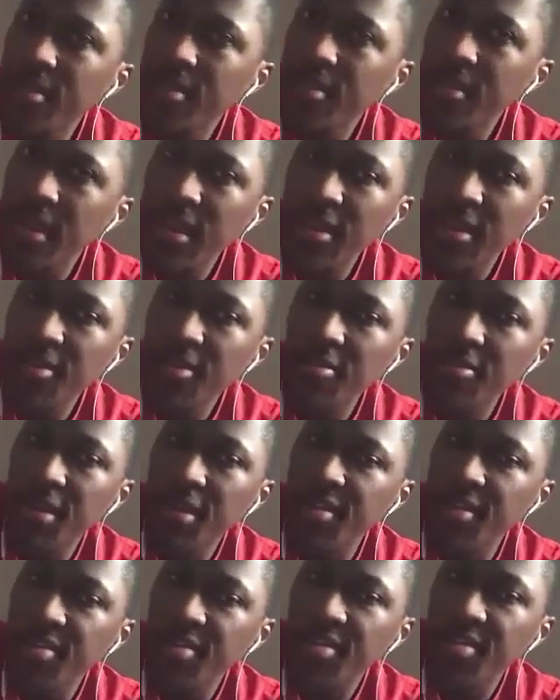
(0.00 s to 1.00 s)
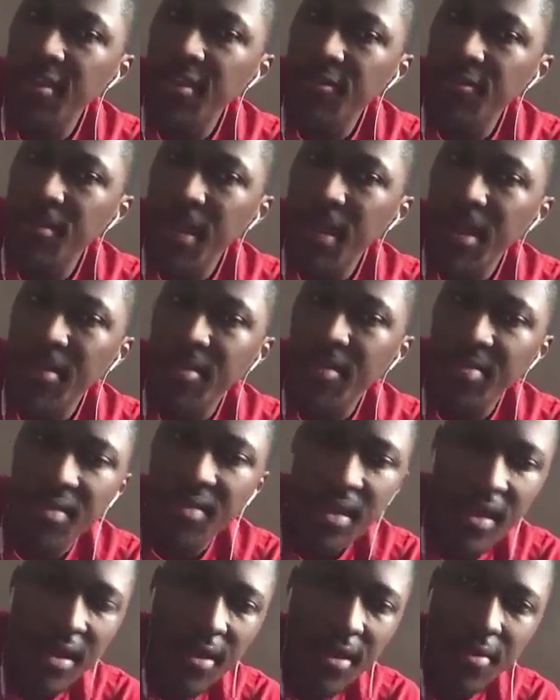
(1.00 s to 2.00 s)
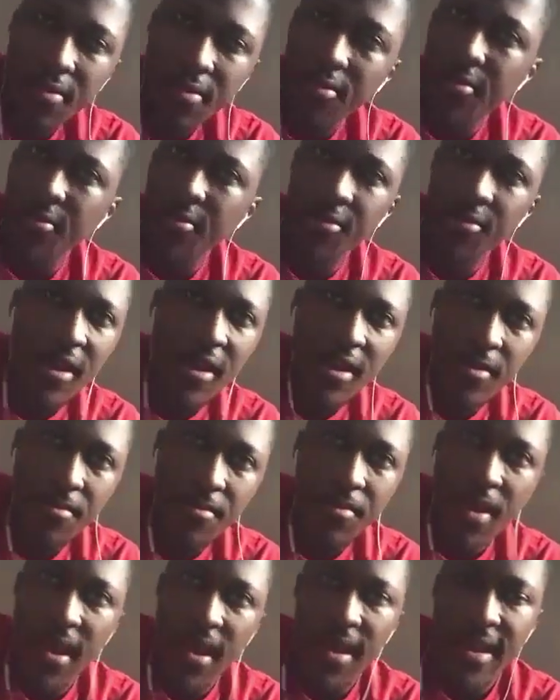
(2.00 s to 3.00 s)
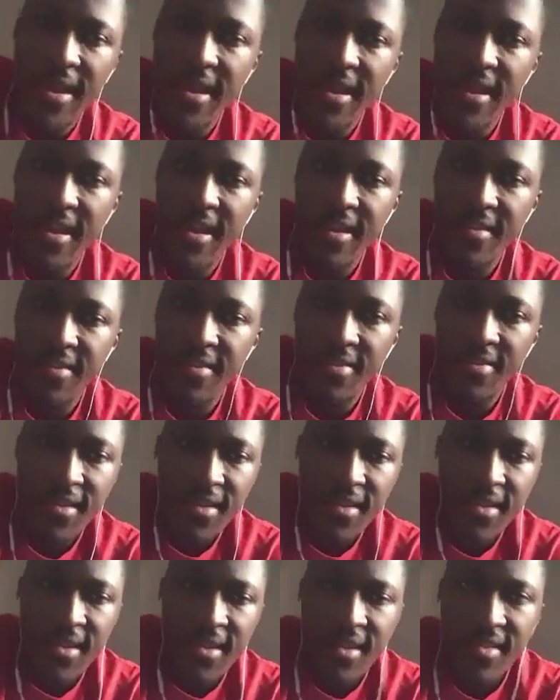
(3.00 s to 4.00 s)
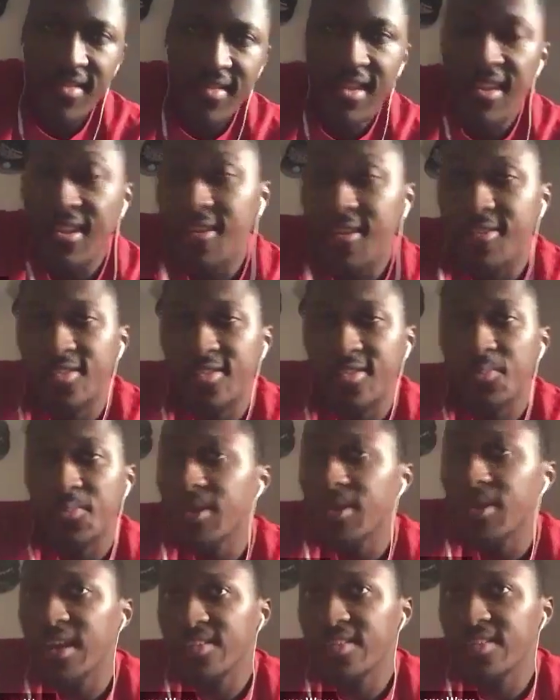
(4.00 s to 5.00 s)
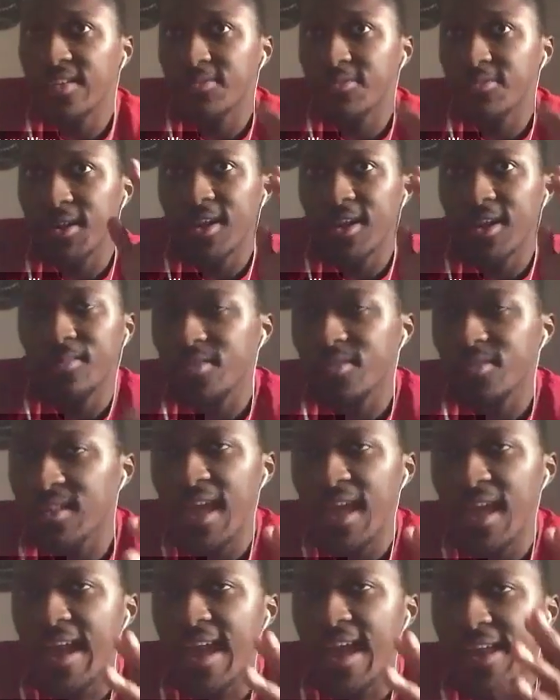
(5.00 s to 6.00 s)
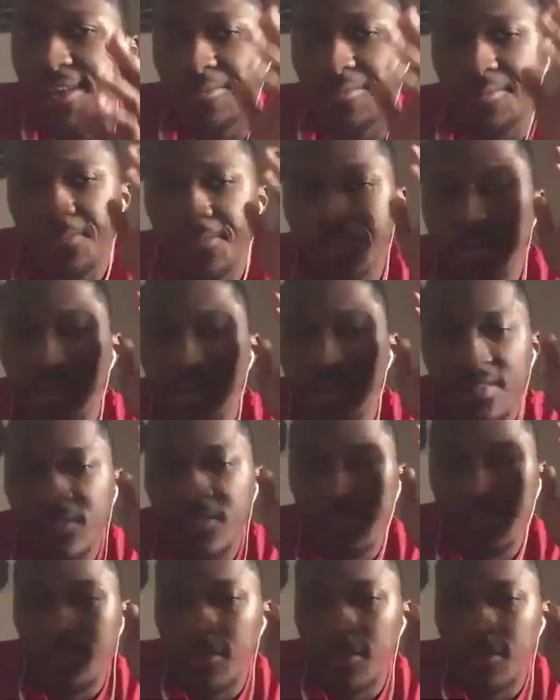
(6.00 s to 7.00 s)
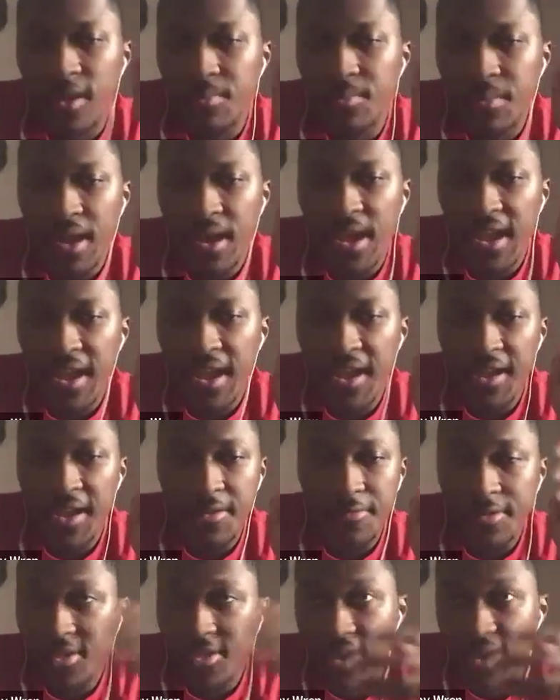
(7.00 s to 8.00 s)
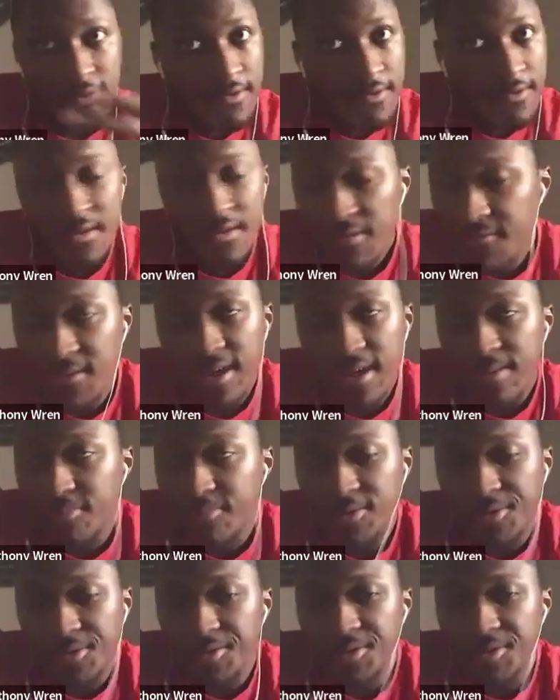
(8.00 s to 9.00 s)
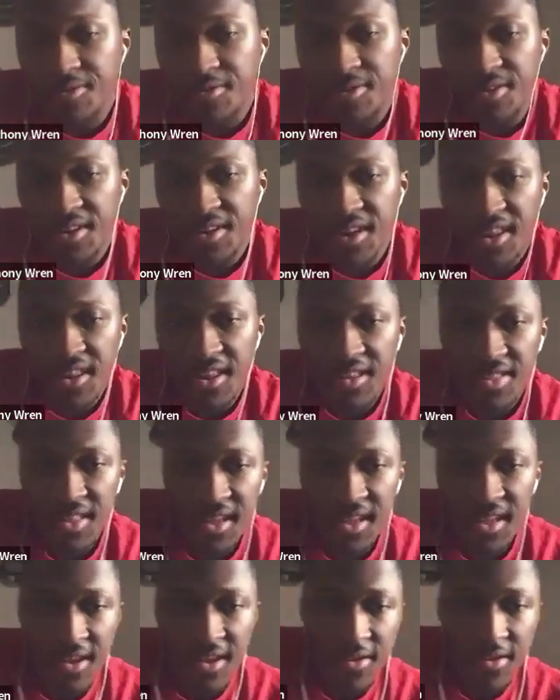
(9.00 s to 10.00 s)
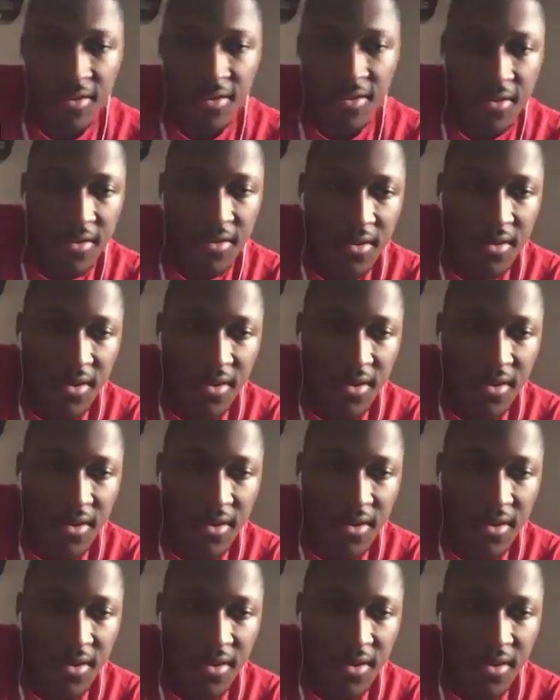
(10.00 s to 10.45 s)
like, getting stuff from Amazon or creating by hand, because I know it's a process when it comes to that and the process of creating by hand, which I find more annoying than anything, or